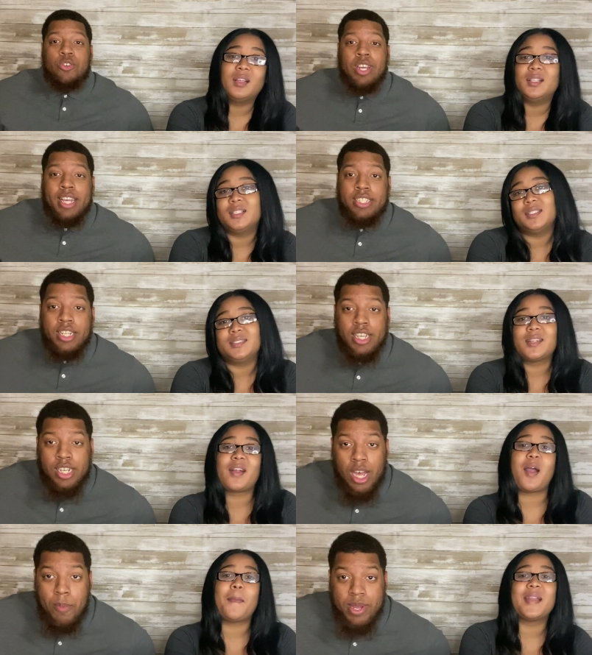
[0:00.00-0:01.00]
Speaker 1: like, share,
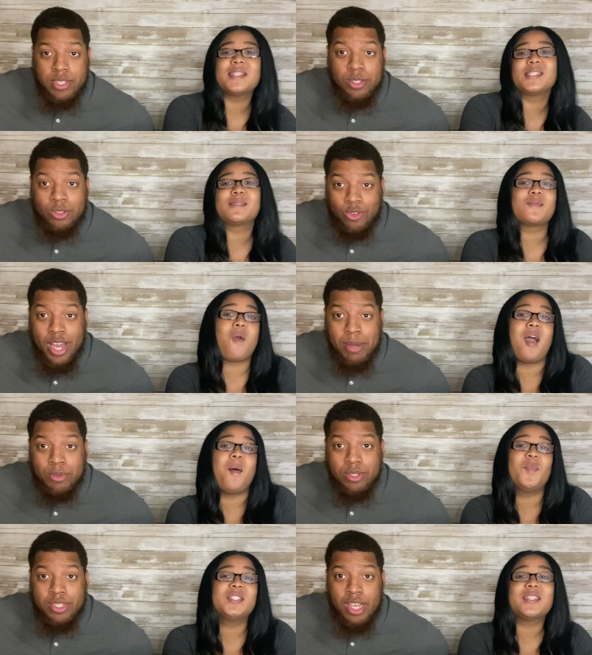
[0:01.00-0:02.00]
comment, and subscribe
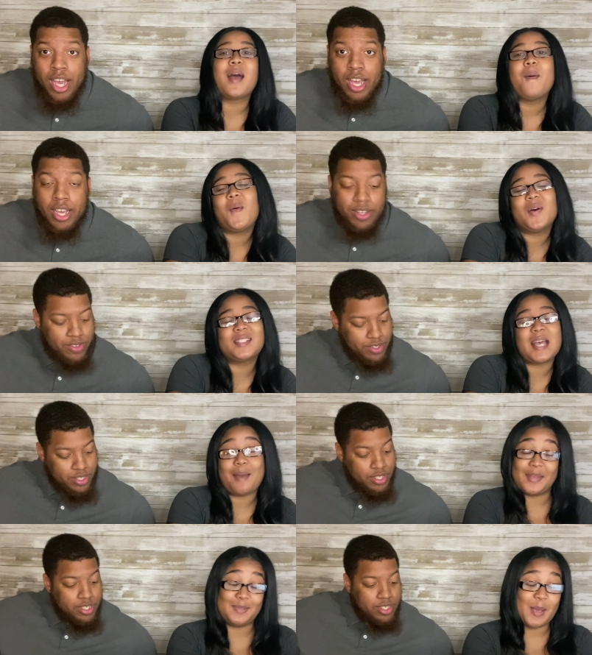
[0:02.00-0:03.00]
on time.
Speaker 2: On
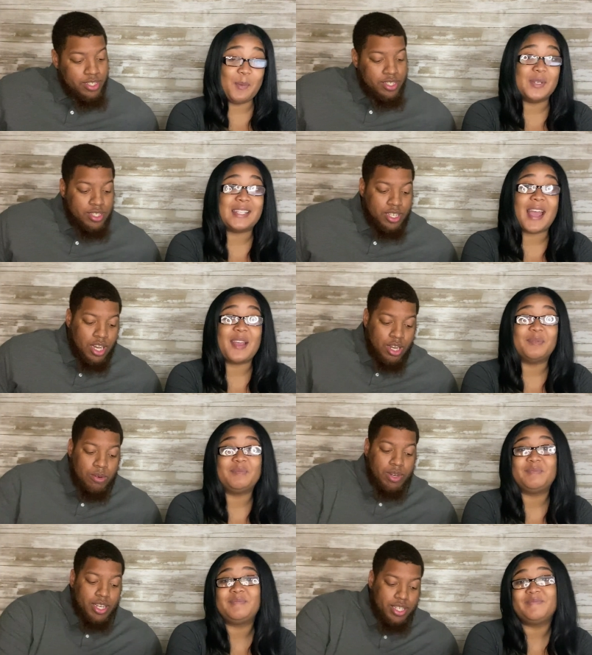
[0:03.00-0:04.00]
time, as babe would say.
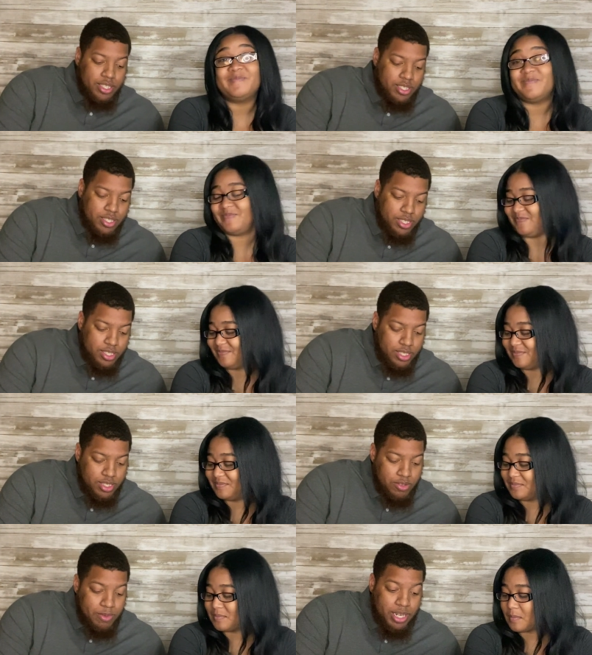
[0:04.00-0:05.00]
Speaker 1: Always.
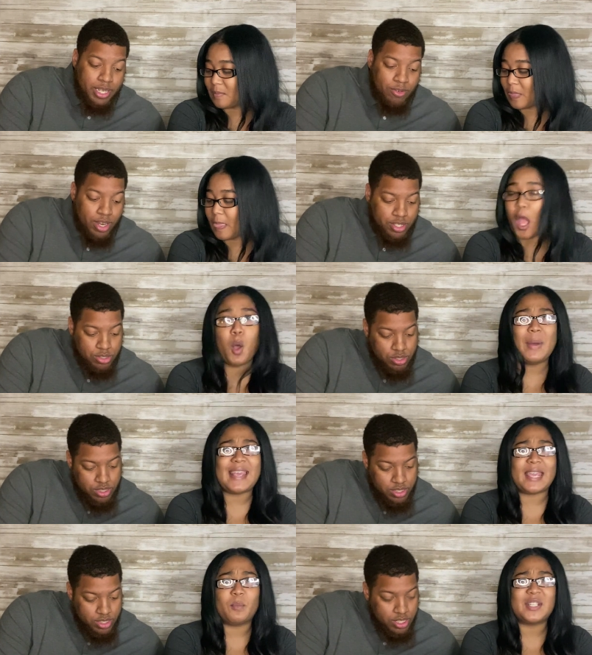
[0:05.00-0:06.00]
You about to get right.
Speaker 2: Oh
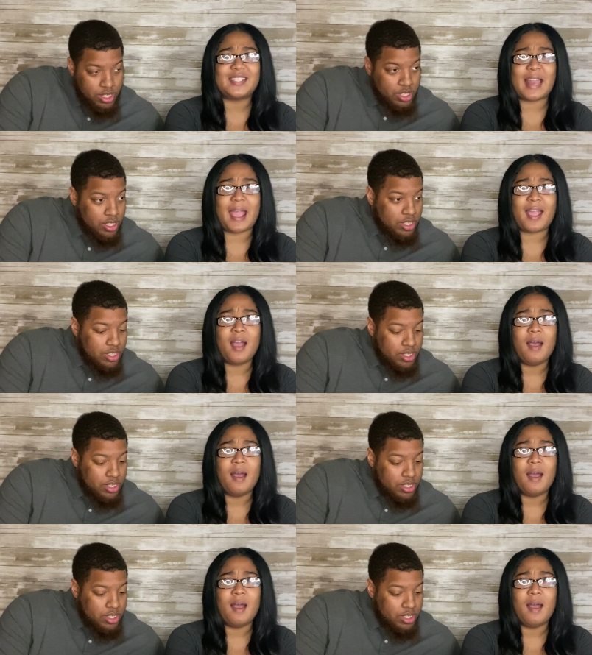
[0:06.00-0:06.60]
wait, what's today?